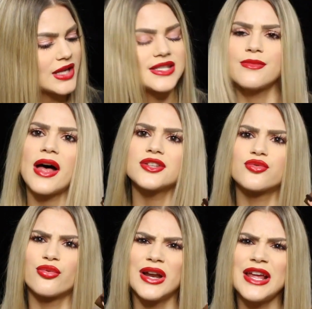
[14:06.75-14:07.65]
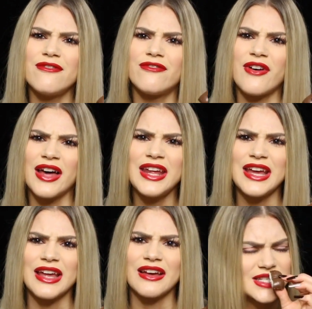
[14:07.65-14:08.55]
It smells really
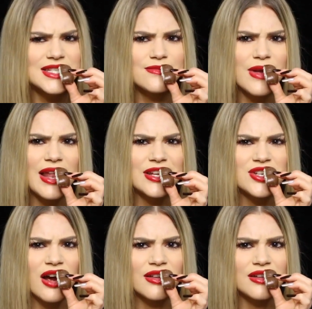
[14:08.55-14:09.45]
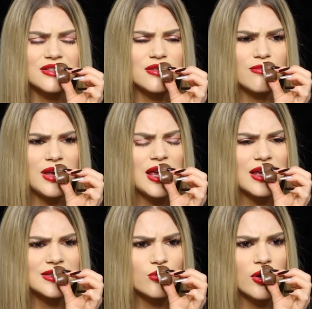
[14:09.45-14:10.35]
funny. This doesn't smell like chocolate to
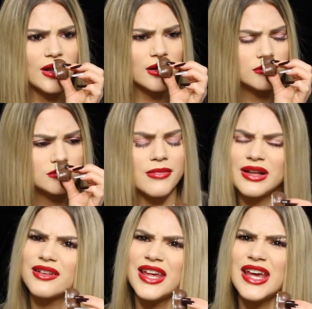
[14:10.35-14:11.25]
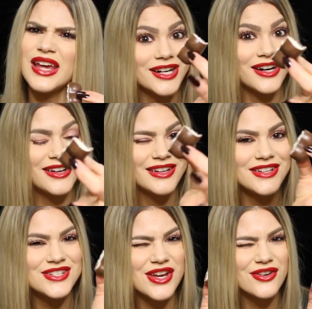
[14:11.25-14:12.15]
me. It's more like milky.
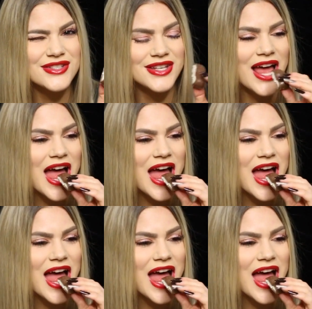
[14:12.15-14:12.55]
Cheers.